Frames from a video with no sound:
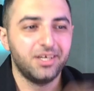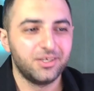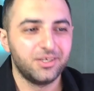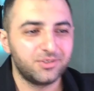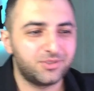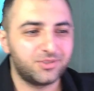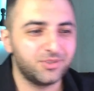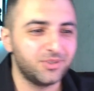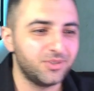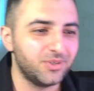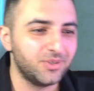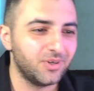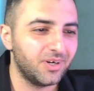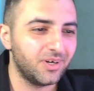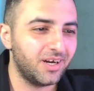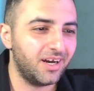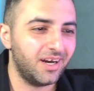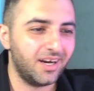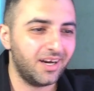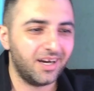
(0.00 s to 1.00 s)
to
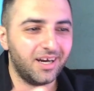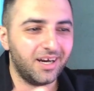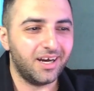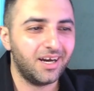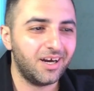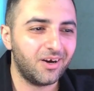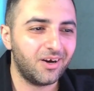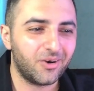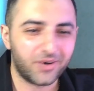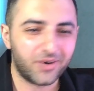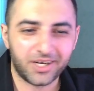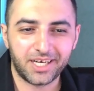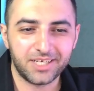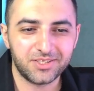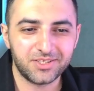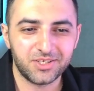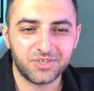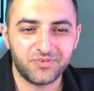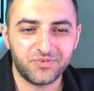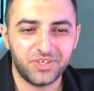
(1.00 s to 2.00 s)
organize
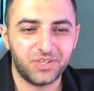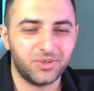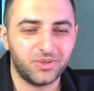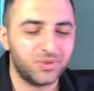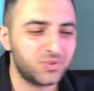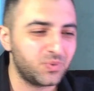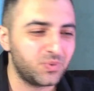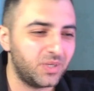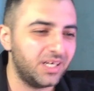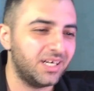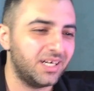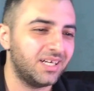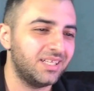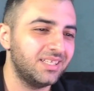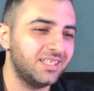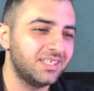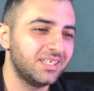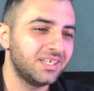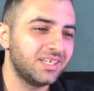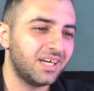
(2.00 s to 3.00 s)
this video as well
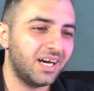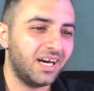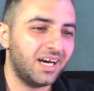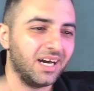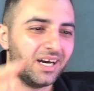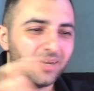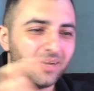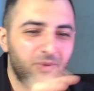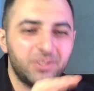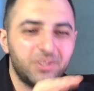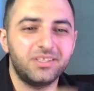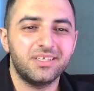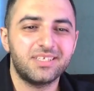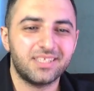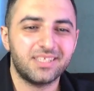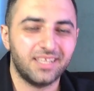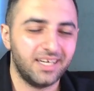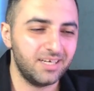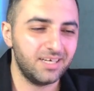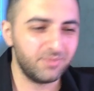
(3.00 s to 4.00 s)
with this
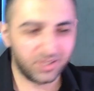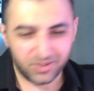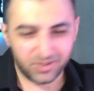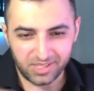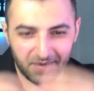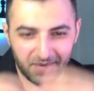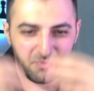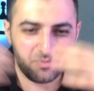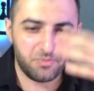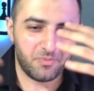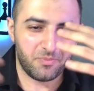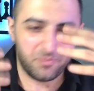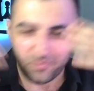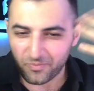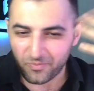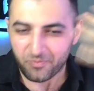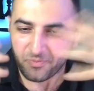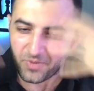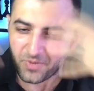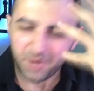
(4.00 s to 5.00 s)
line because I
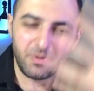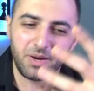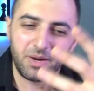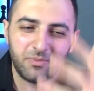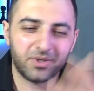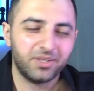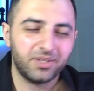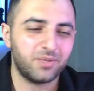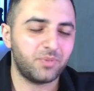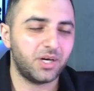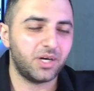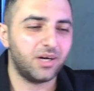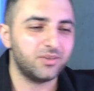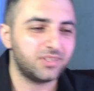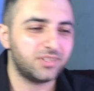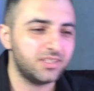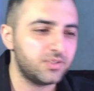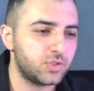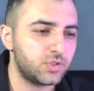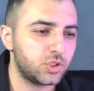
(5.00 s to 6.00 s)
remembered about
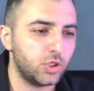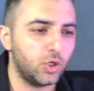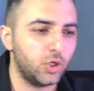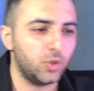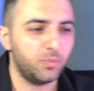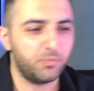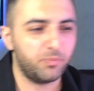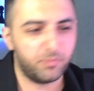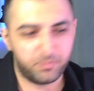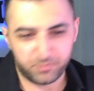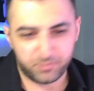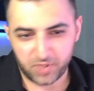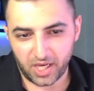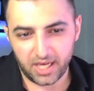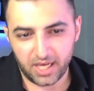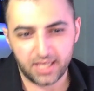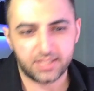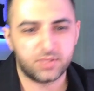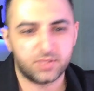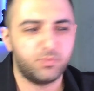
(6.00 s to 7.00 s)
it. So
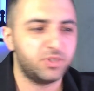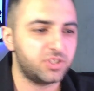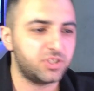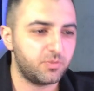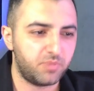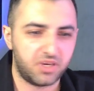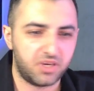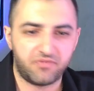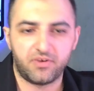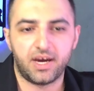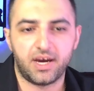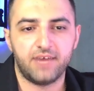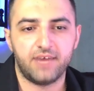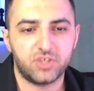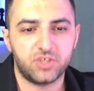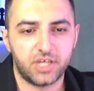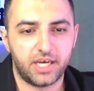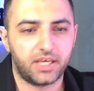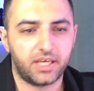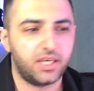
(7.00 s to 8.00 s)
takes, bishop b5
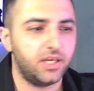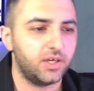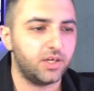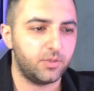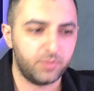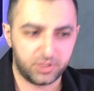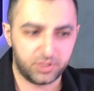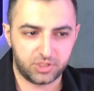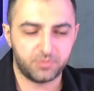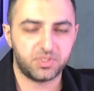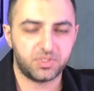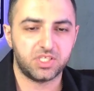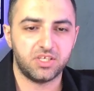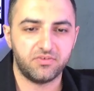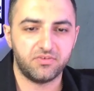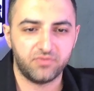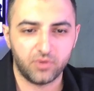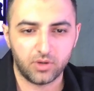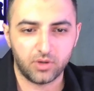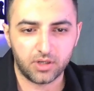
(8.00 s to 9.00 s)
check here, bishop
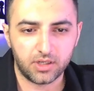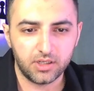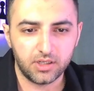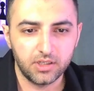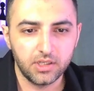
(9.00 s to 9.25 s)
c4,